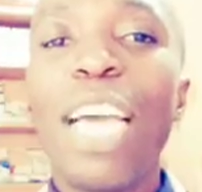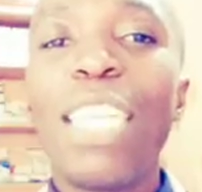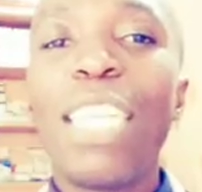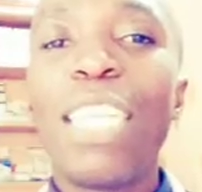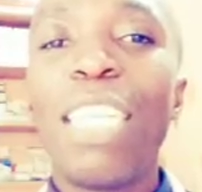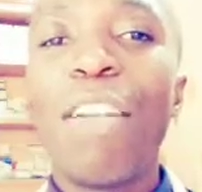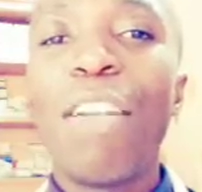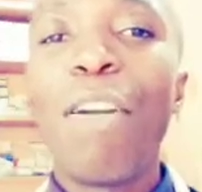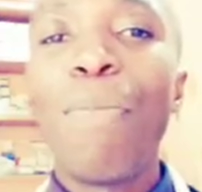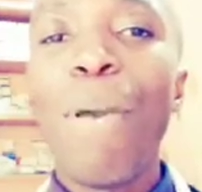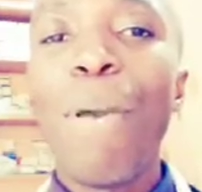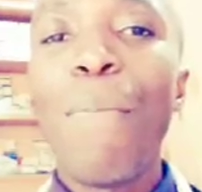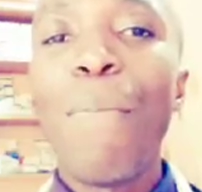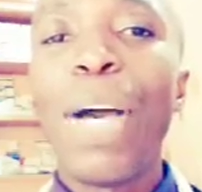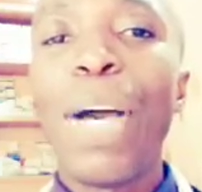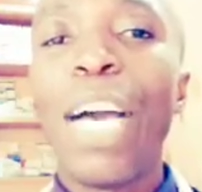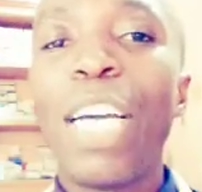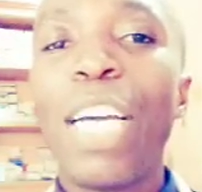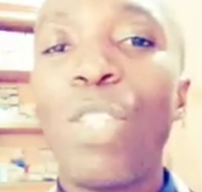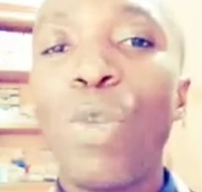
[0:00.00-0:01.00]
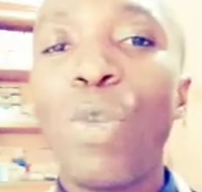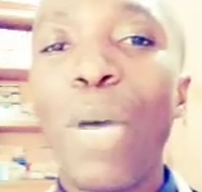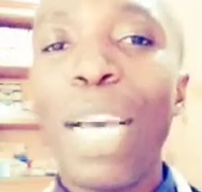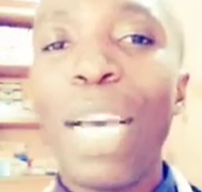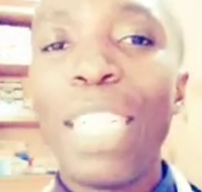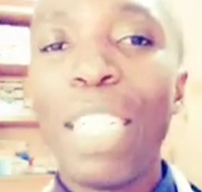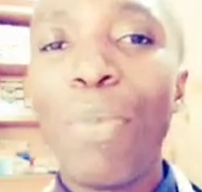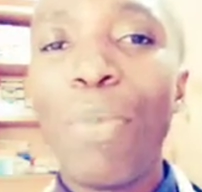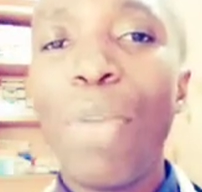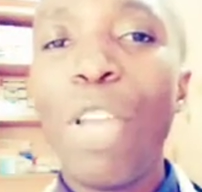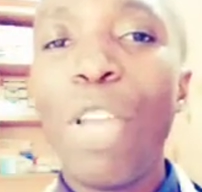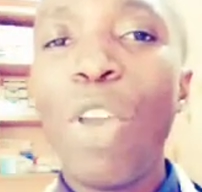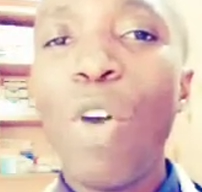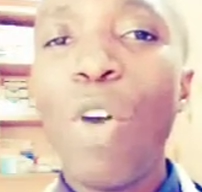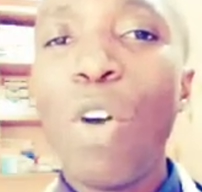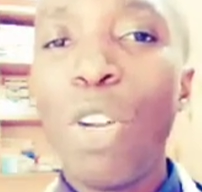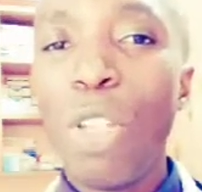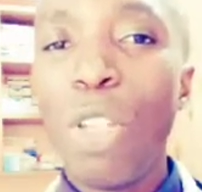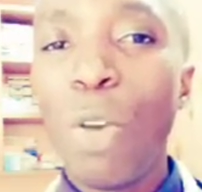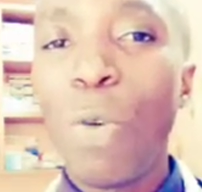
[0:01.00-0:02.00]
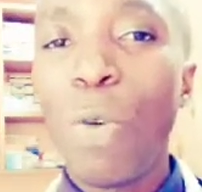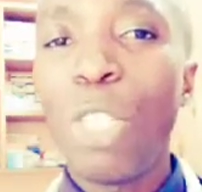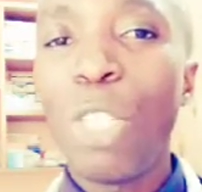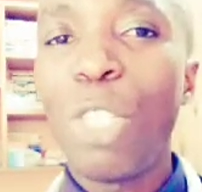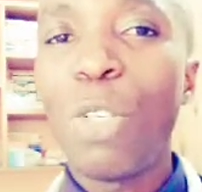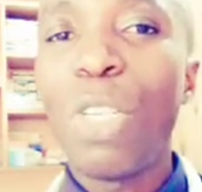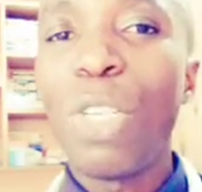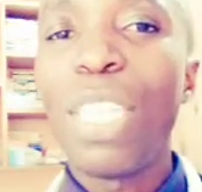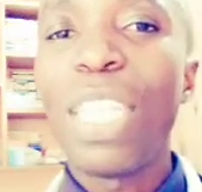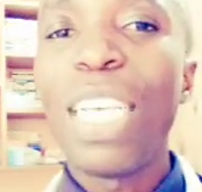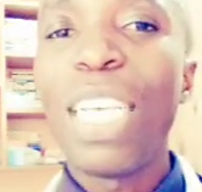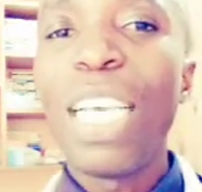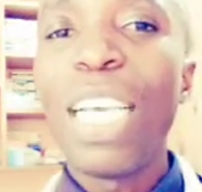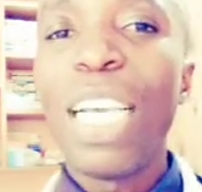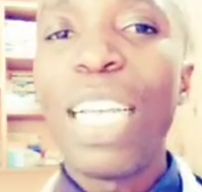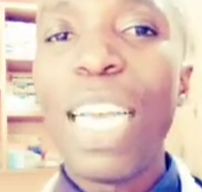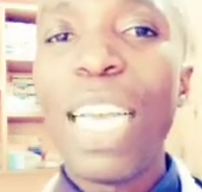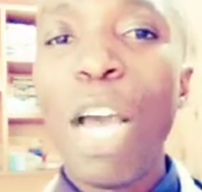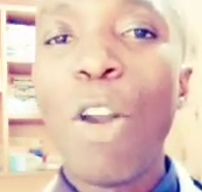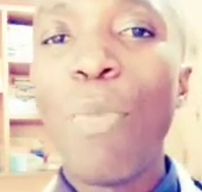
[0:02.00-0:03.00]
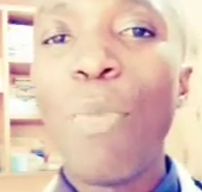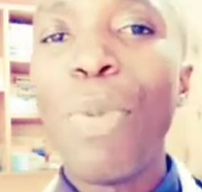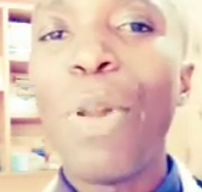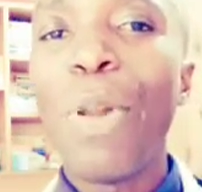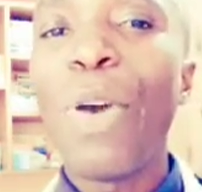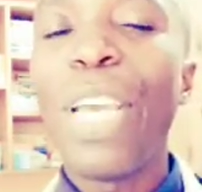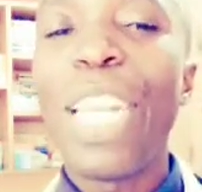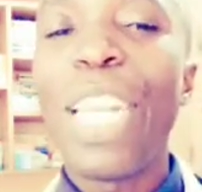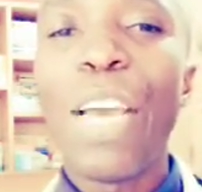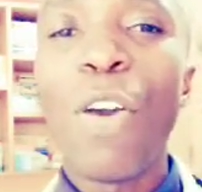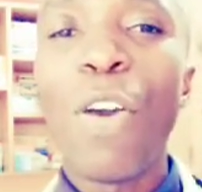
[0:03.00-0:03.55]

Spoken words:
and remember to ask me all your questions down below